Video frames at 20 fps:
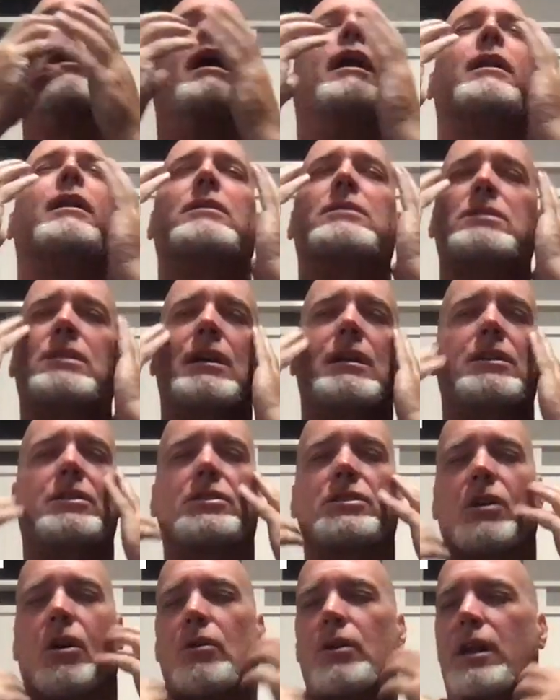and is going to
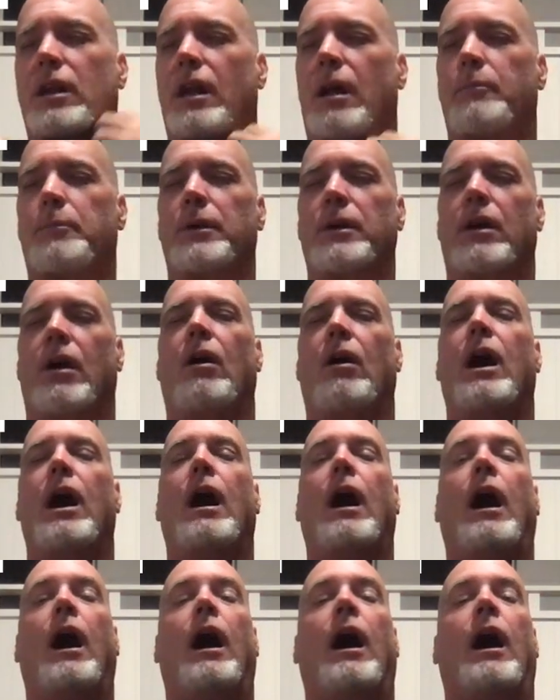soak it up and go,
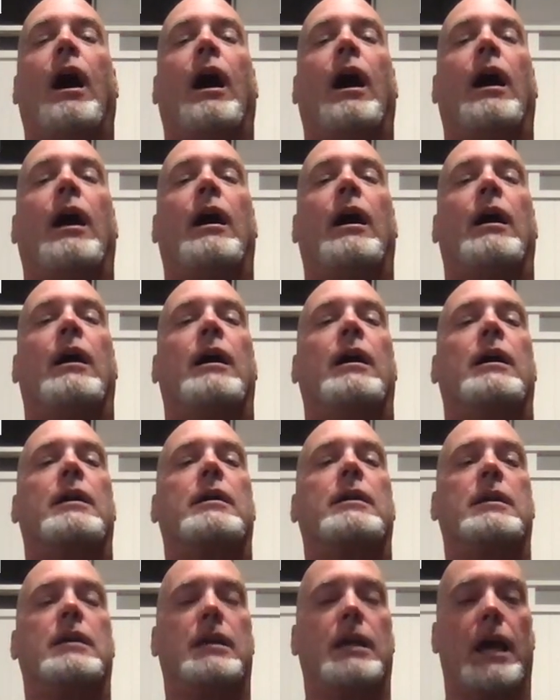oh,
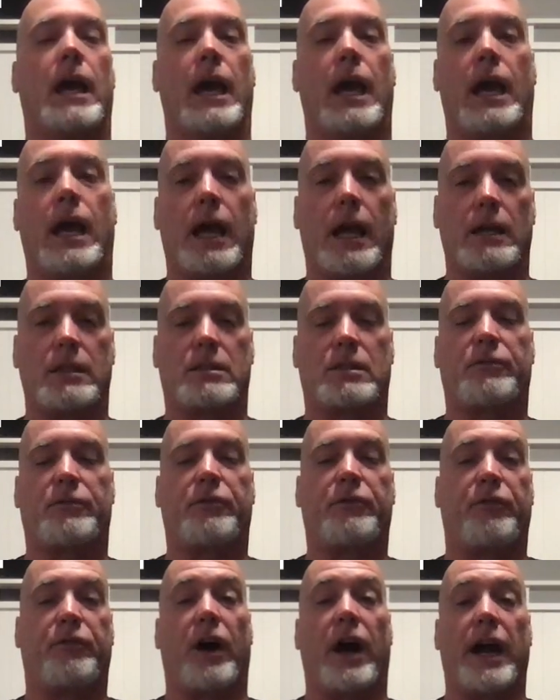yes,
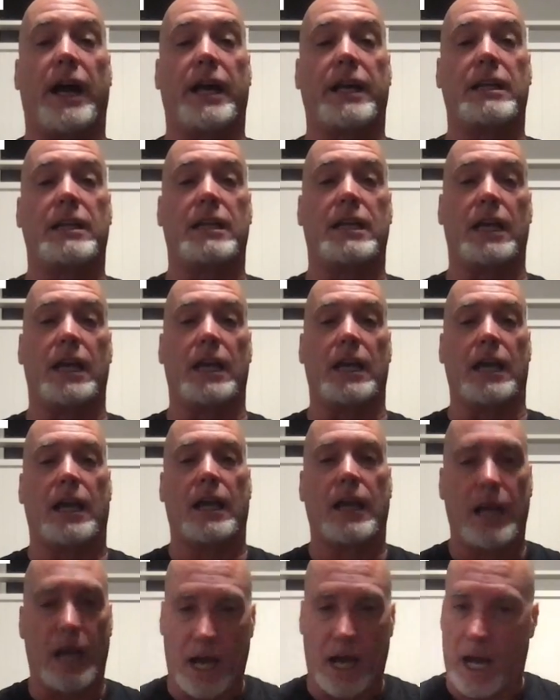finally,
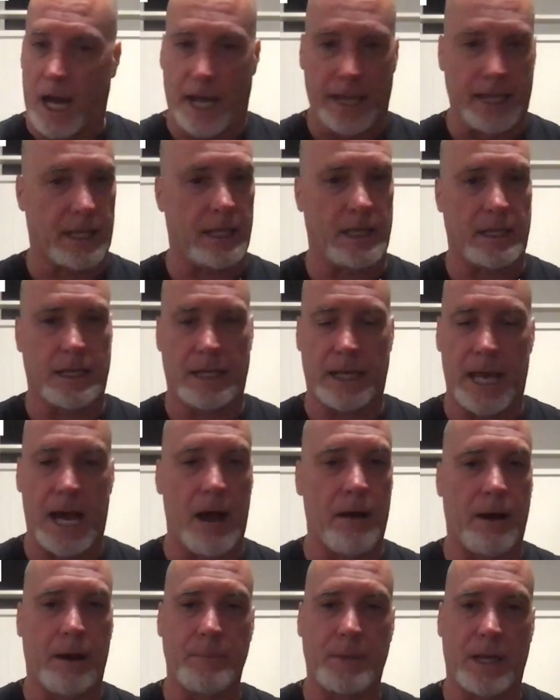
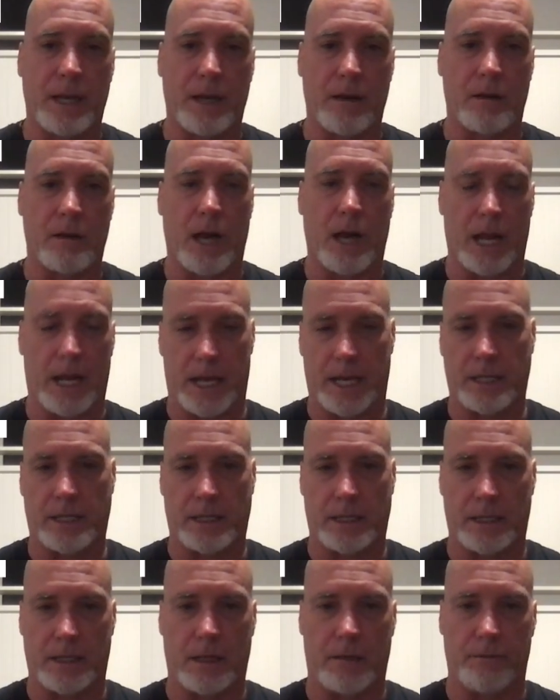now I'm here and I
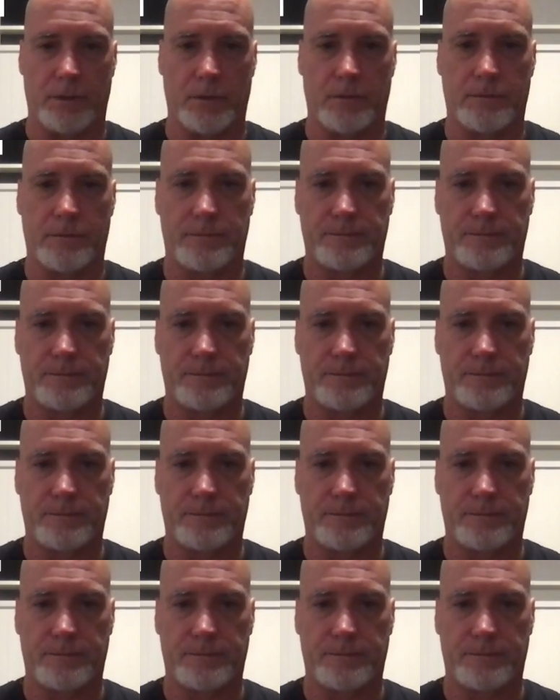can love you.